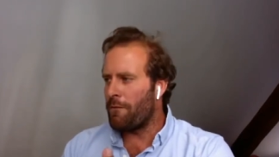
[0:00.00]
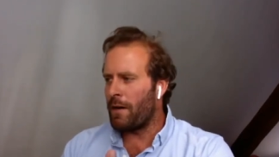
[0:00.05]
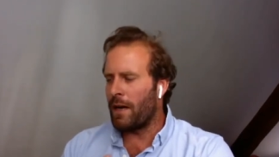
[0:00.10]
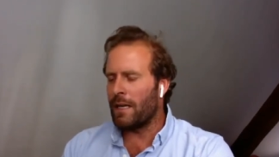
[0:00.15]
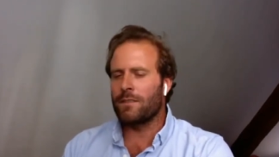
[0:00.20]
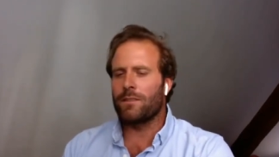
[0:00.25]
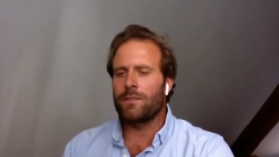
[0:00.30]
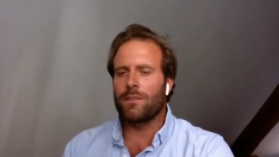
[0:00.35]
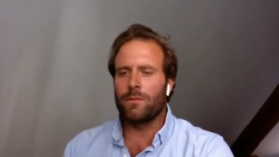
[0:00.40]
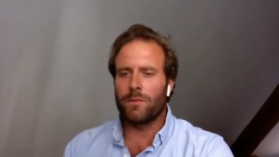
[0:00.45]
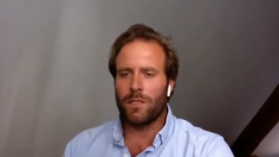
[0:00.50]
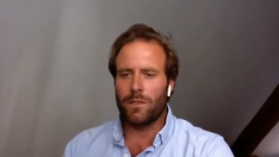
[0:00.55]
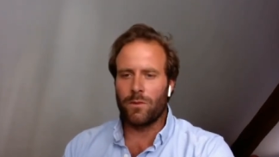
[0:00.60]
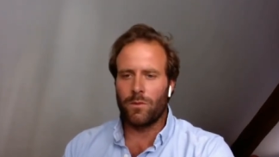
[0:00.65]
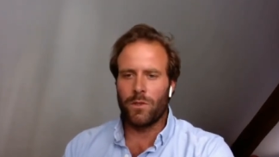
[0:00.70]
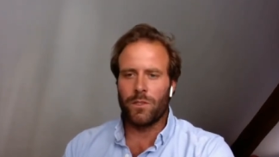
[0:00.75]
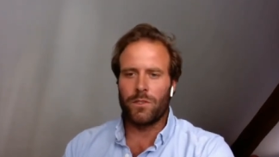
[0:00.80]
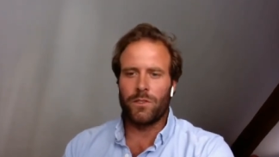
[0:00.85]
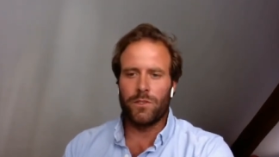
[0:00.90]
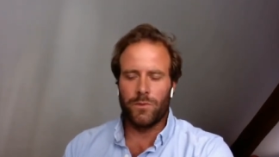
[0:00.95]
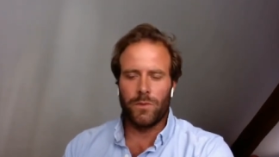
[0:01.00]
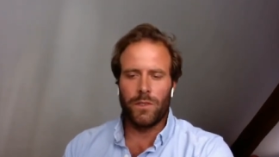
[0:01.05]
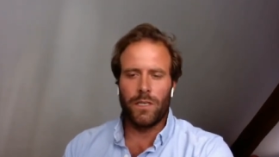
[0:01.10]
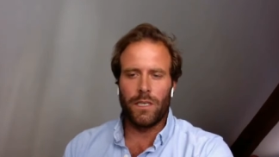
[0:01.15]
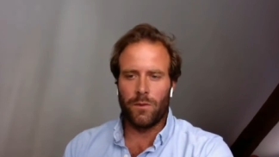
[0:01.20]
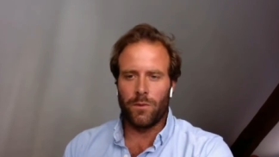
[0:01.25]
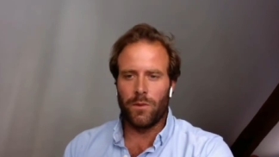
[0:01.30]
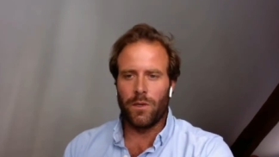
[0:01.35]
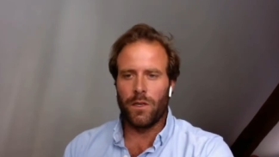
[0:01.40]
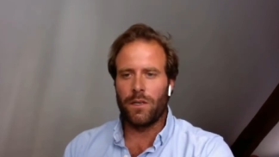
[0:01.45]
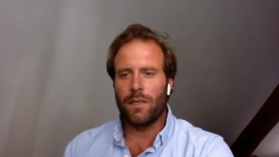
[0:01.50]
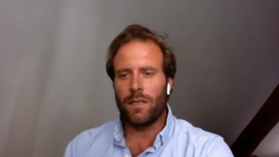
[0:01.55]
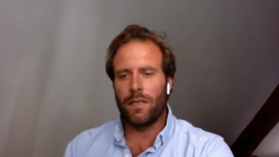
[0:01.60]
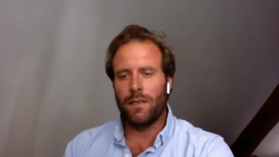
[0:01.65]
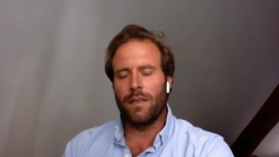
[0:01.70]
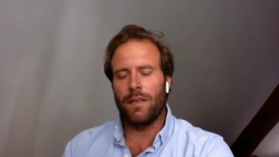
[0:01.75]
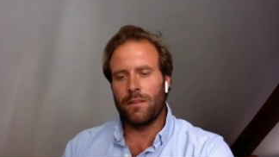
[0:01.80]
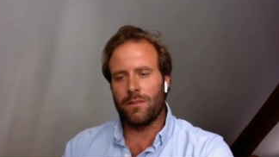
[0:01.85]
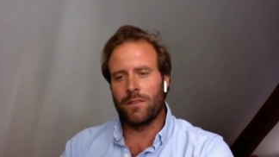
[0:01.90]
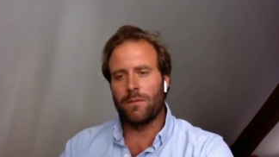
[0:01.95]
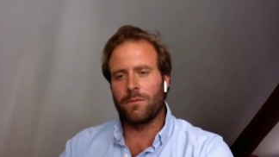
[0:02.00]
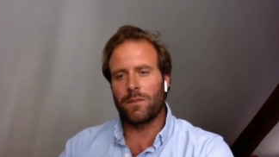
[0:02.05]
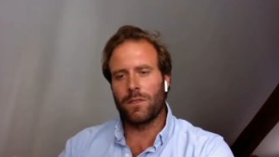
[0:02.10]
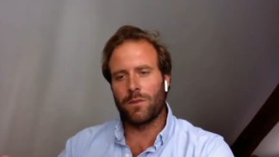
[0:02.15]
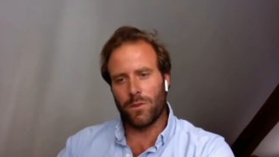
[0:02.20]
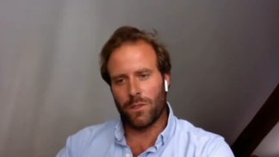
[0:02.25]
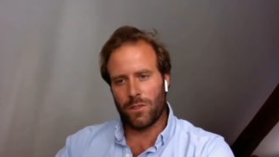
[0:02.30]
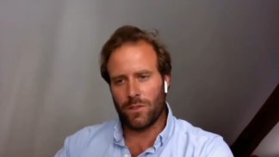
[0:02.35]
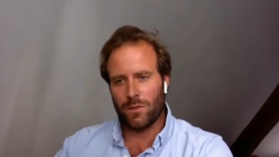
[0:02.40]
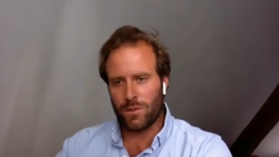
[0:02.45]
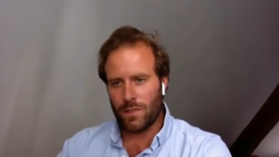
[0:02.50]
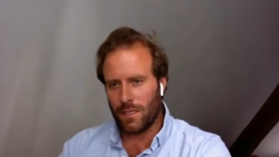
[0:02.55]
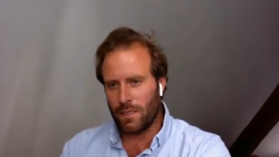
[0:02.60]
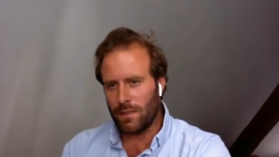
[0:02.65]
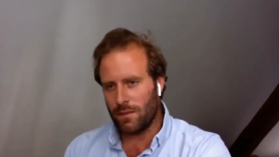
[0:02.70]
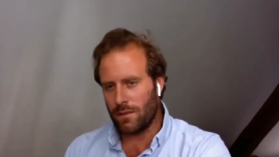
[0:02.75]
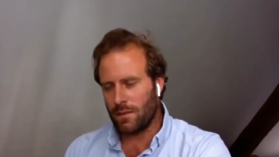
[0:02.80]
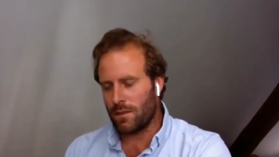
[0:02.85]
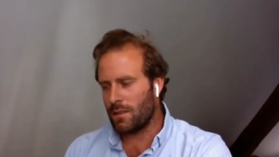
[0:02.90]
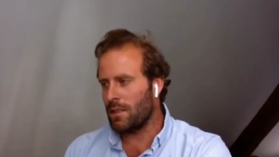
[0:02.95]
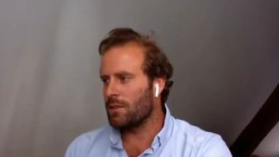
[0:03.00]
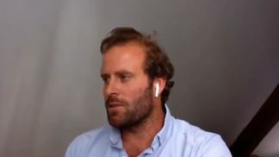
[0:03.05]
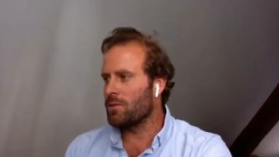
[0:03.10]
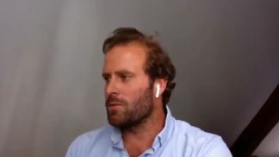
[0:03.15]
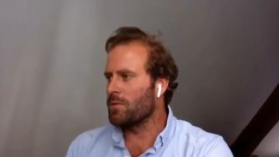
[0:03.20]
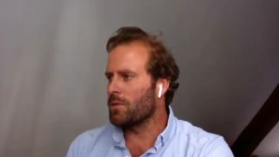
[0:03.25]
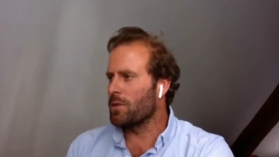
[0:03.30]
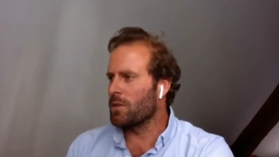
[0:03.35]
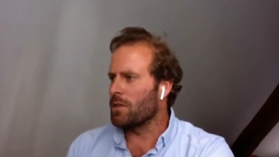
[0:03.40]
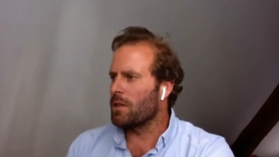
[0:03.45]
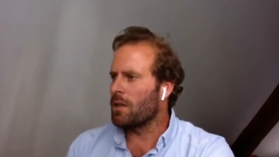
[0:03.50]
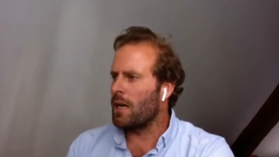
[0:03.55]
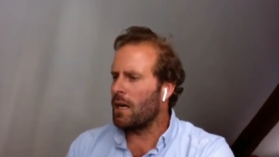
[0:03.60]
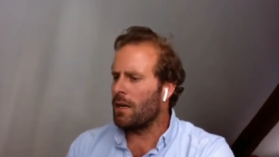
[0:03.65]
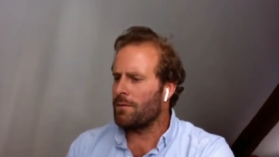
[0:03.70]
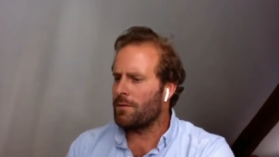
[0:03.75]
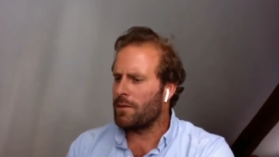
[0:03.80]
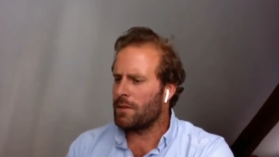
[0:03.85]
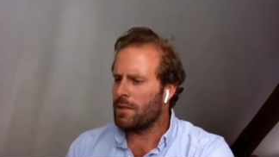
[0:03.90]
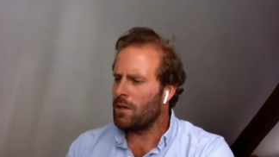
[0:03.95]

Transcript: Find something what you really want, and something what you can do for your life.